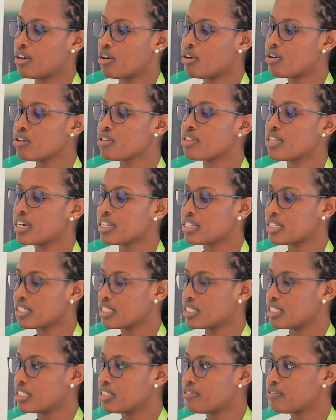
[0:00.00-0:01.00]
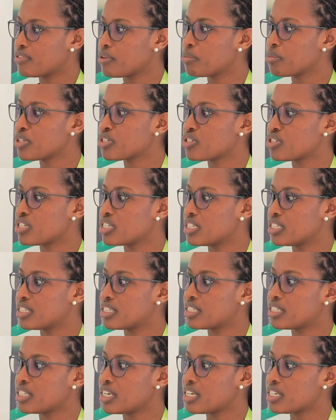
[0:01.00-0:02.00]
all that information is
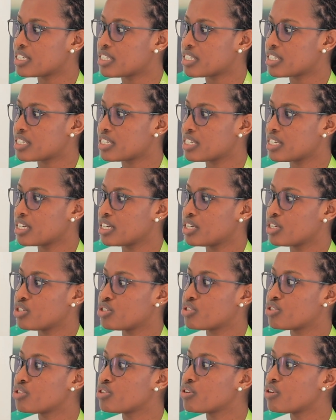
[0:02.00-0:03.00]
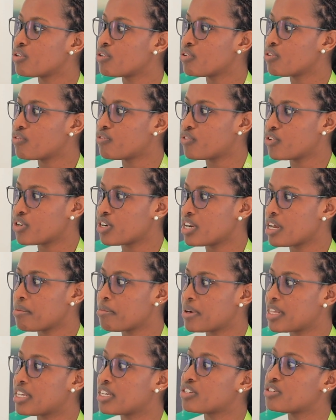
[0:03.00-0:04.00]
sent to your phone
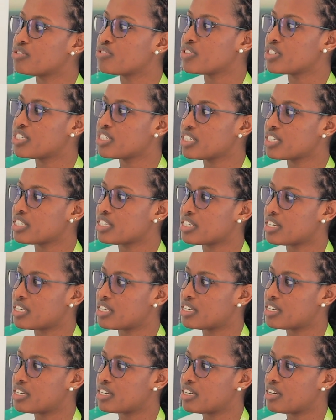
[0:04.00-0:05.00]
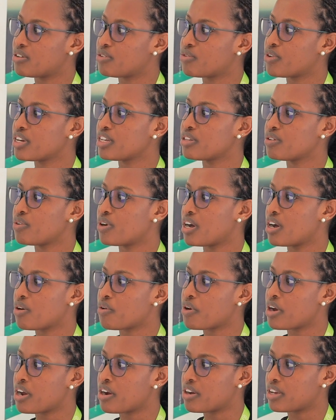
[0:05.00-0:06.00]
number that you registered while you are
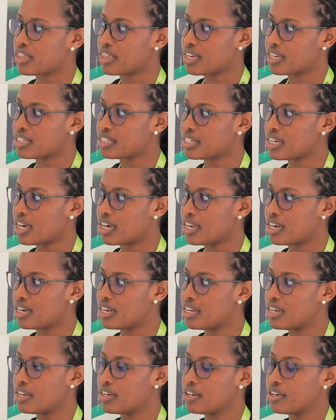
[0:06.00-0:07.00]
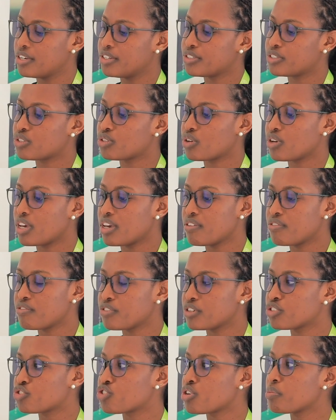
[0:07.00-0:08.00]
acquiring that card. So
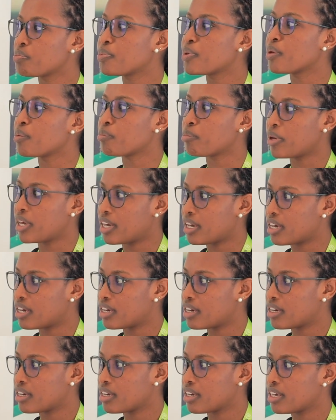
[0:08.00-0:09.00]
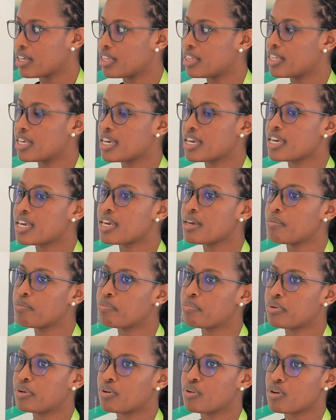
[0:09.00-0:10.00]
every trip you make, they
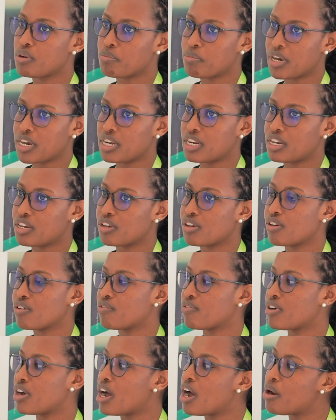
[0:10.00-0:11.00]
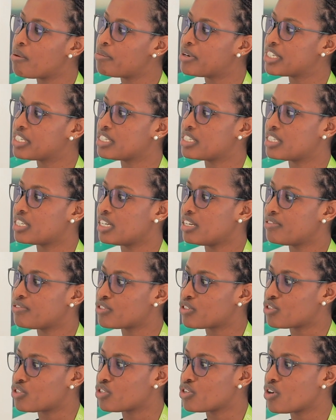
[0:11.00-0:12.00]
keep reminding you of how much is
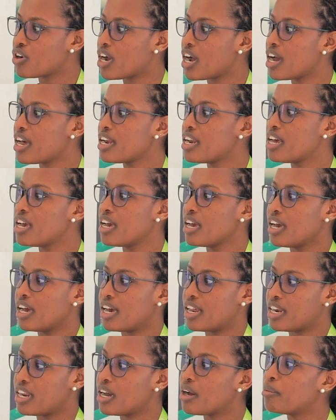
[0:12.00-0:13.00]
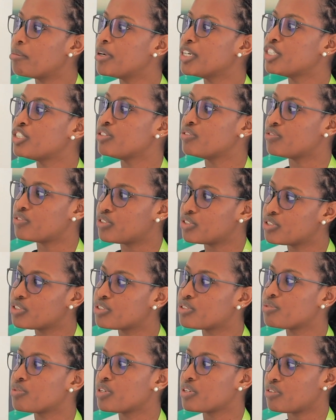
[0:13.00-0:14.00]
left on your card and how much you've
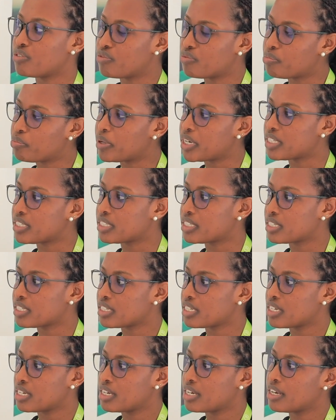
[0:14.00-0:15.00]
used when you've passed.